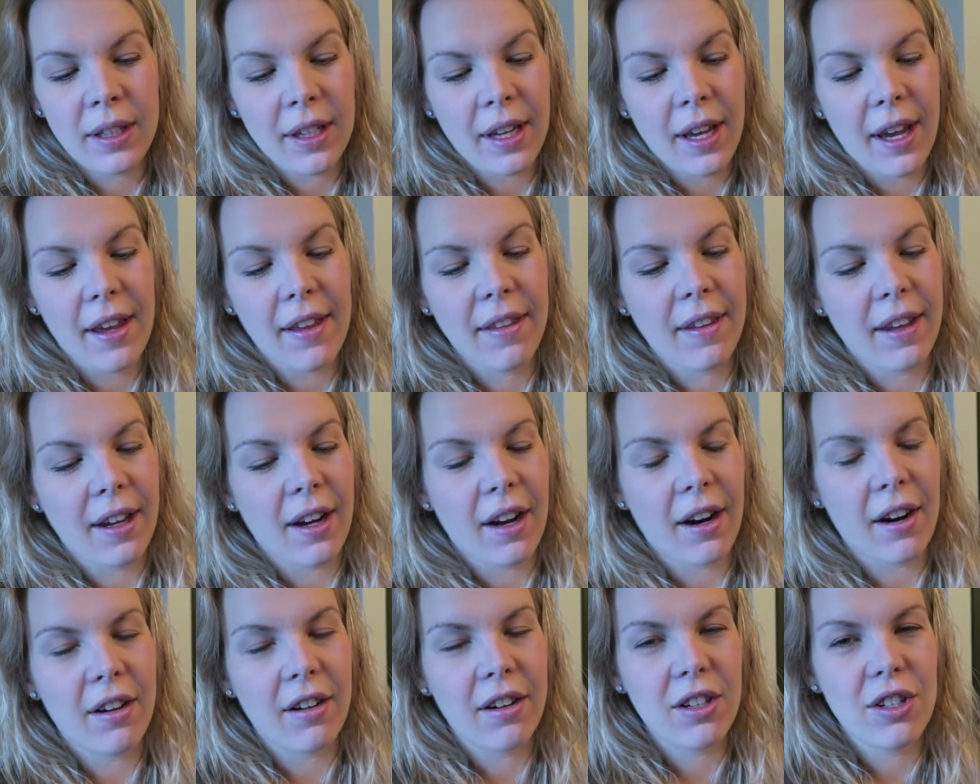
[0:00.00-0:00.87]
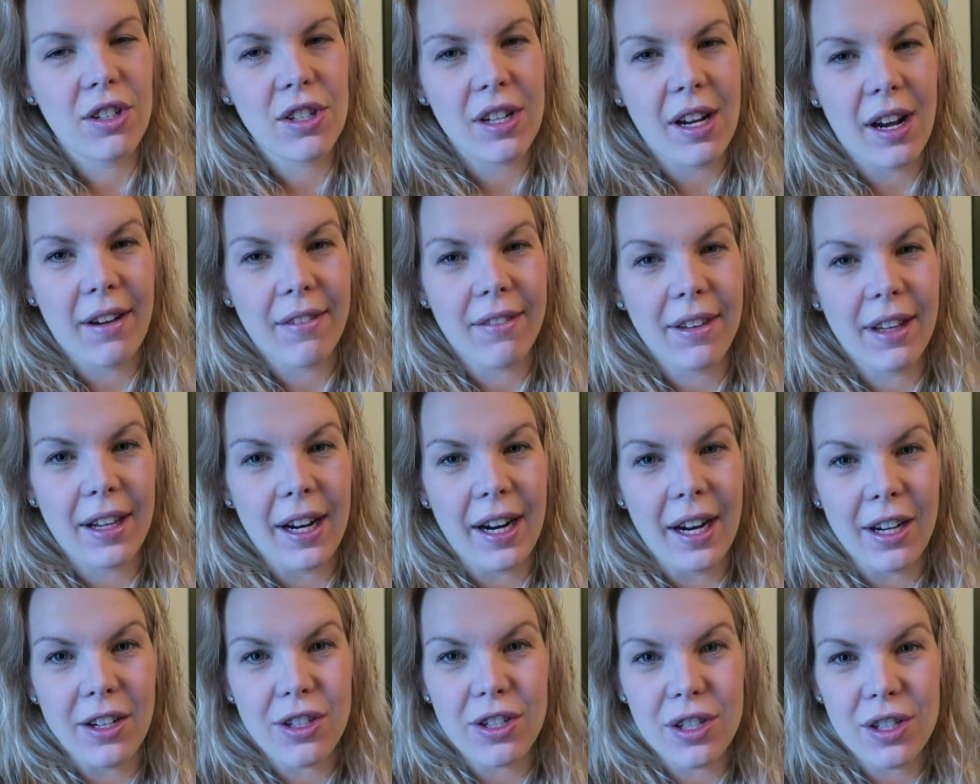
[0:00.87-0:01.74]
and like I already just have that
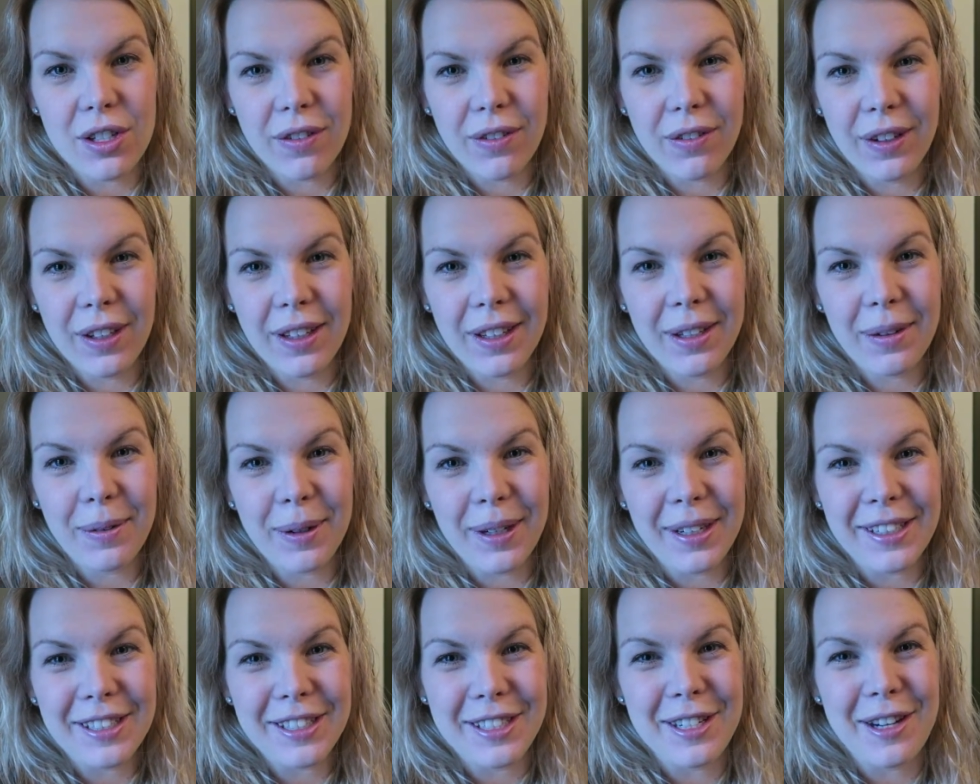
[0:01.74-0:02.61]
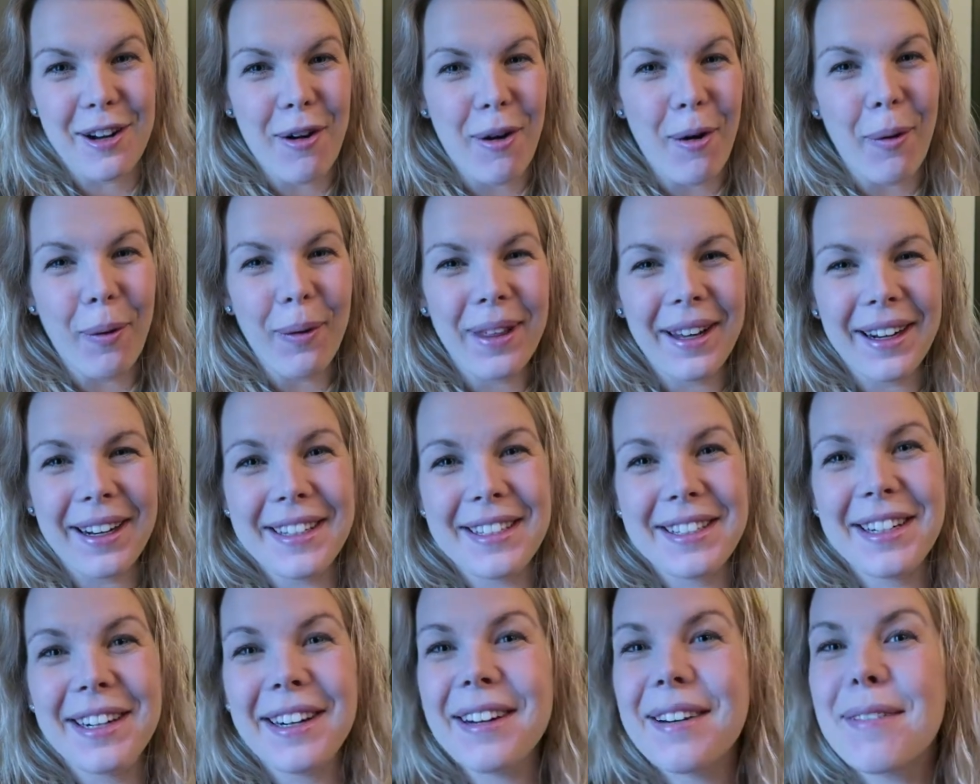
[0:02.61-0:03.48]
anxious feeling where I just know that
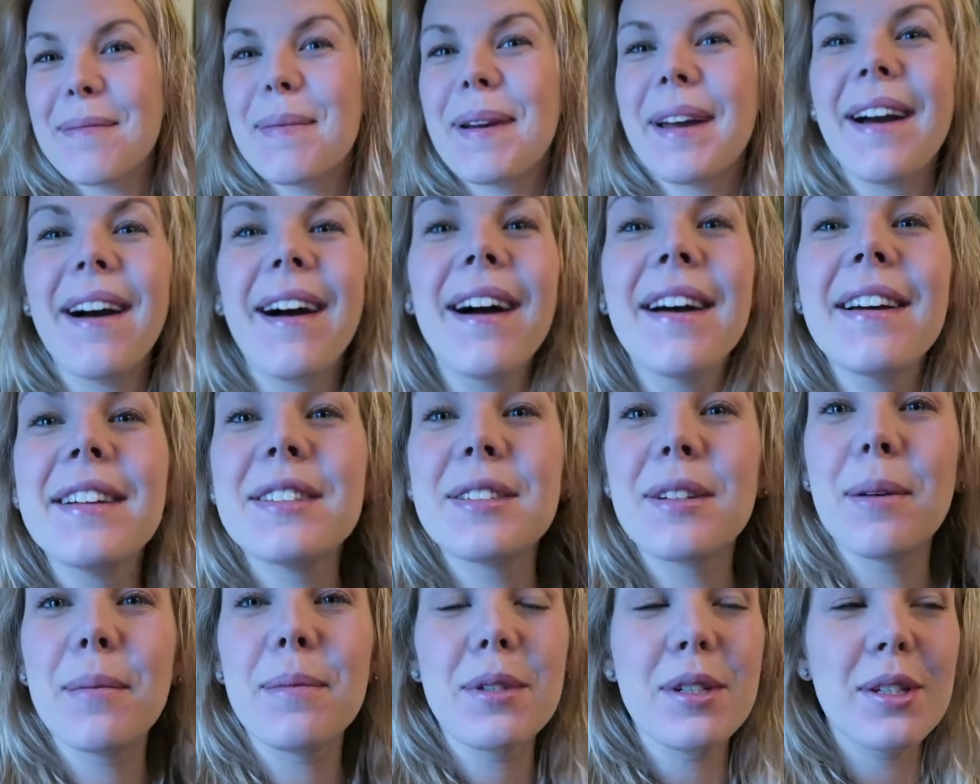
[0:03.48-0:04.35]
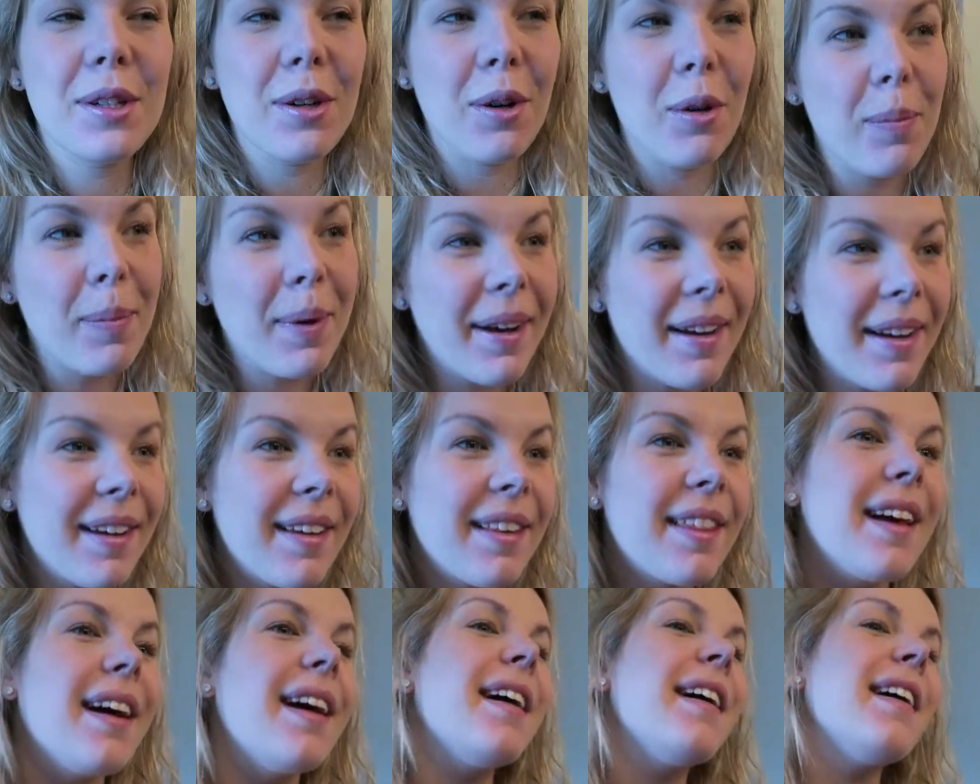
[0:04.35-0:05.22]
it's gonna be high. So I'm just hoping
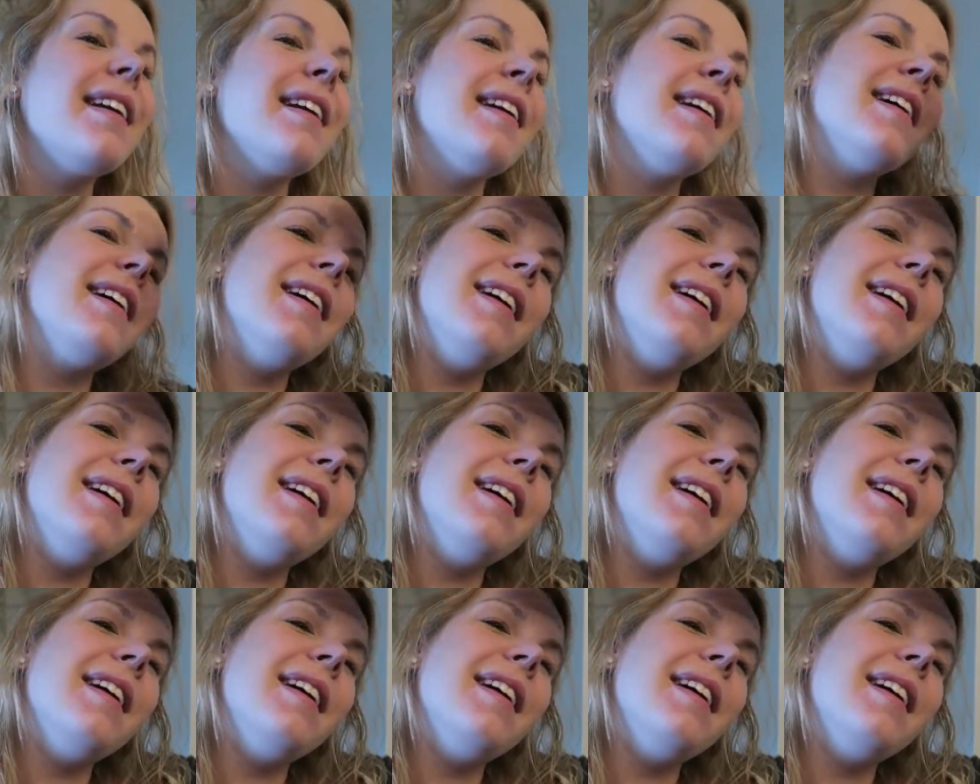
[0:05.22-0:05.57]
that